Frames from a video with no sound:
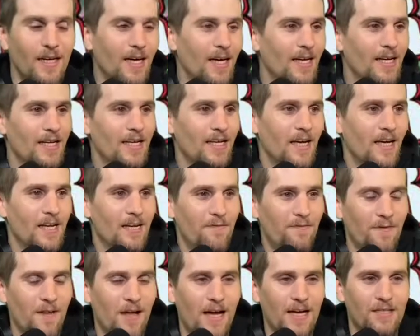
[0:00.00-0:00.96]
And he
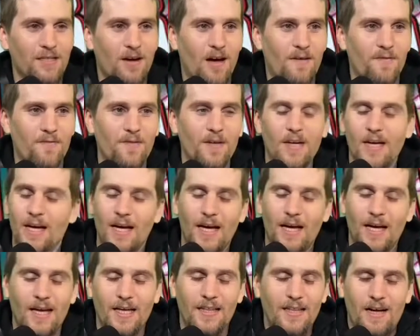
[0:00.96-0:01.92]
flies off.
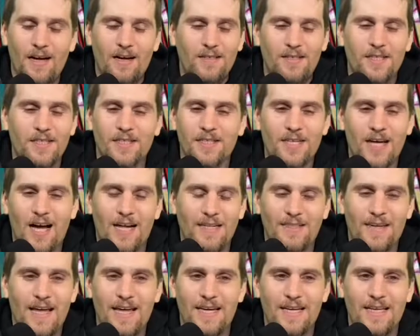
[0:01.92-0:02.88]
And they're just not
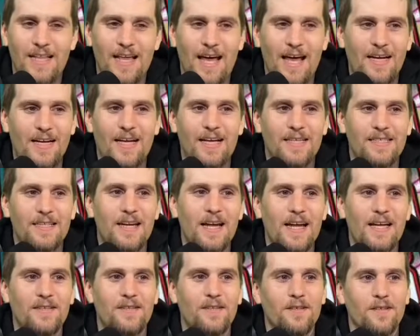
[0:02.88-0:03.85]
taking that as an
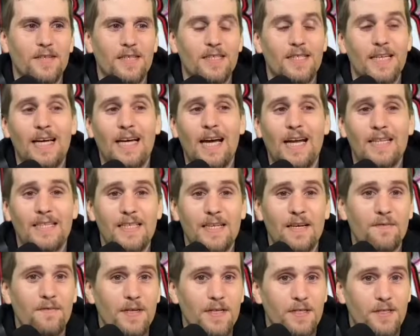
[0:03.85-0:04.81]
answer because they got to see
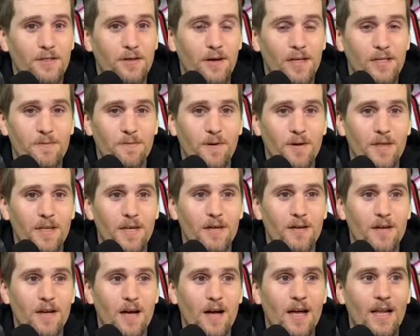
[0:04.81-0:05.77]
if he's trustworthy or
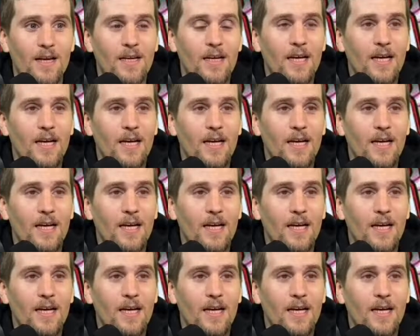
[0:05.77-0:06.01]
not.